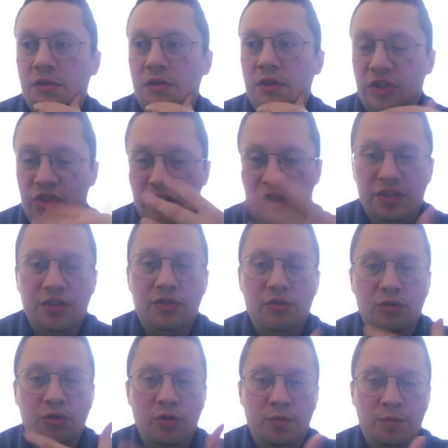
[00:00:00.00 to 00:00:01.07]

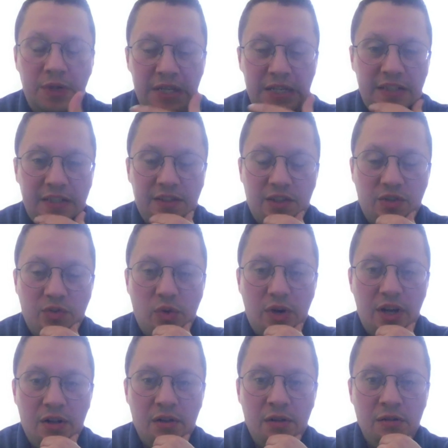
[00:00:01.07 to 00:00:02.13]
logistical pieces as
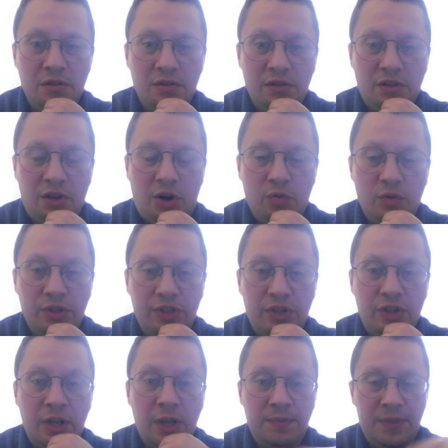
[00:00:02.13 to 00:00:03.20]
well are really
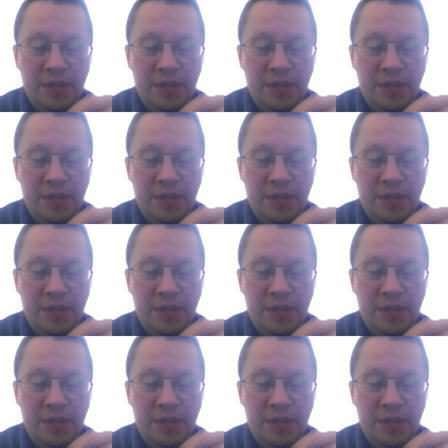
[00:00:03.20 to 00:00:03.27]
good. I